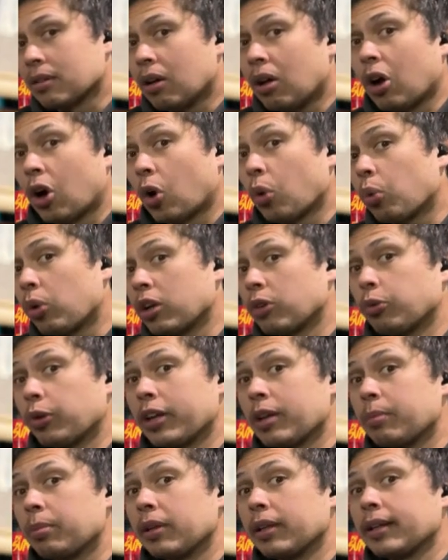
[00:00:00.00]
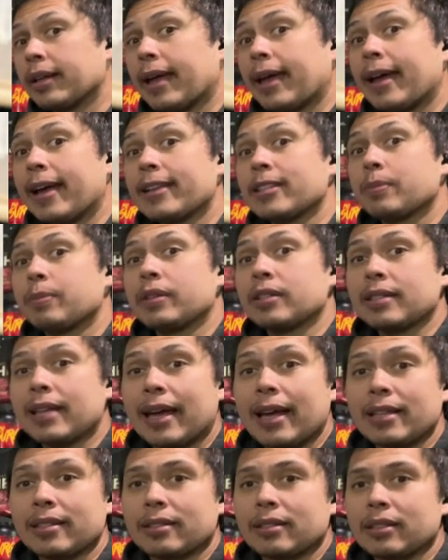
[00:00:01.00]
R1 Whey Blend has been
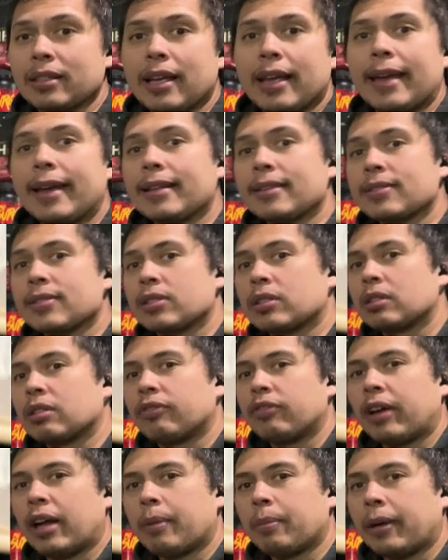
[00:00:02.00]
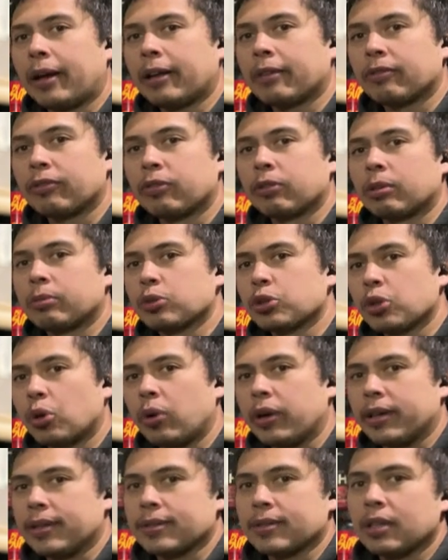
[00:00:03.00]
tested and certified by Informed
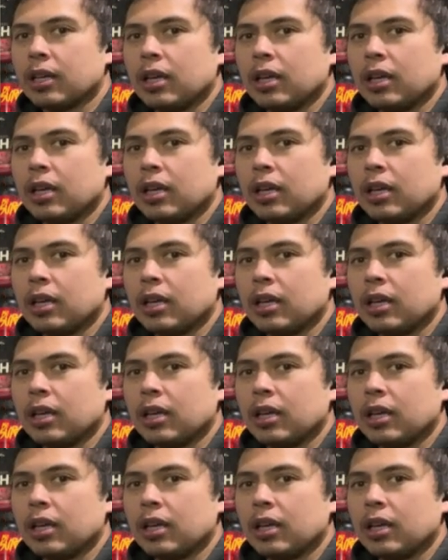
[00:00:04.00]
Choice,